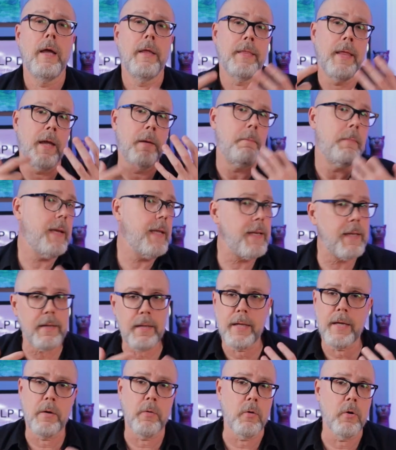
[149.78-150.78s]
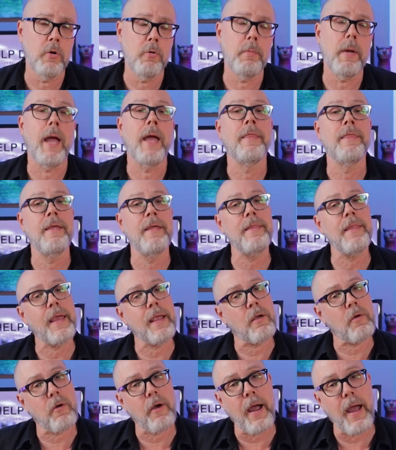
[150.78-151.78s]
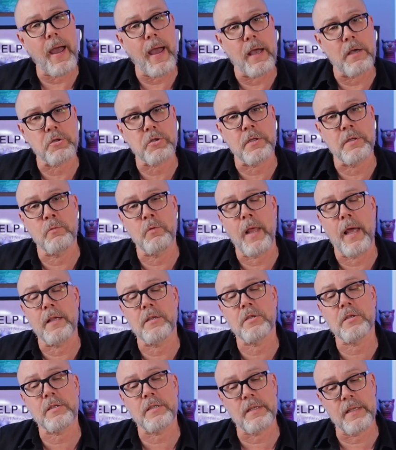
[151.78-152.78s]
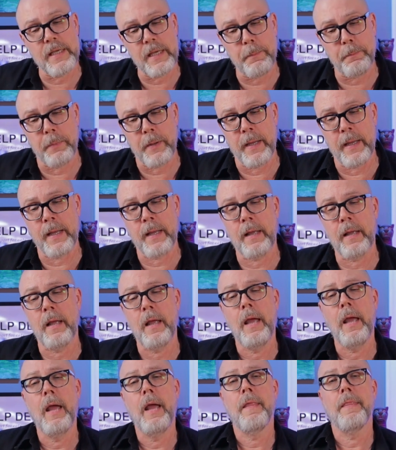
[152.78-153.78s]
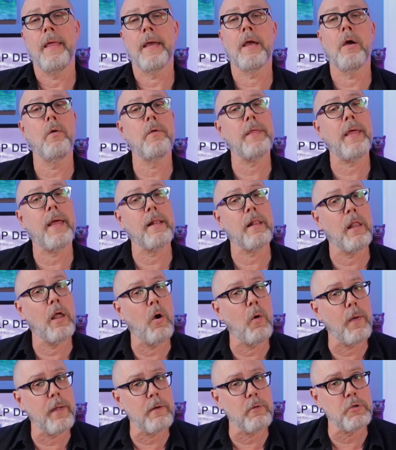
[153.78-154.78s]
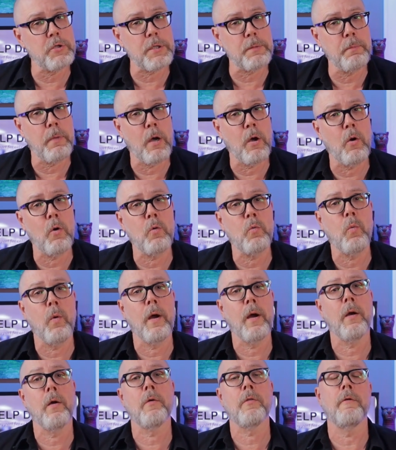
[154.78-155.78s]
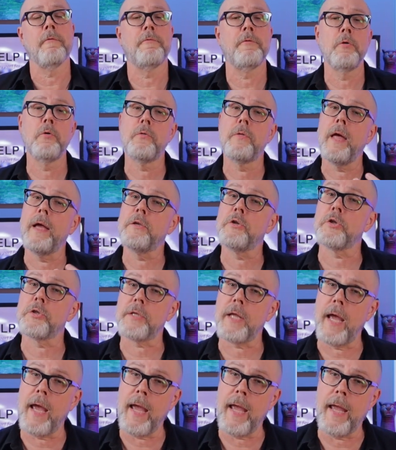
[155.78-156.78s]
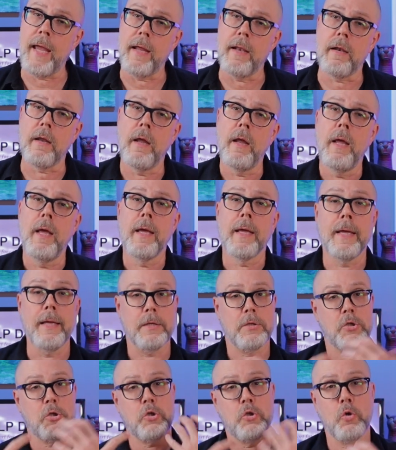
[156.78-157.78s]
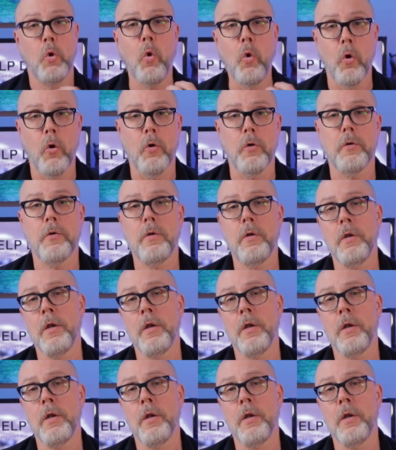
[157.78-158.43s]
They immediately groom and then they crash, and that sleeping, they go into that low energy mode where the food they just ate gets stored,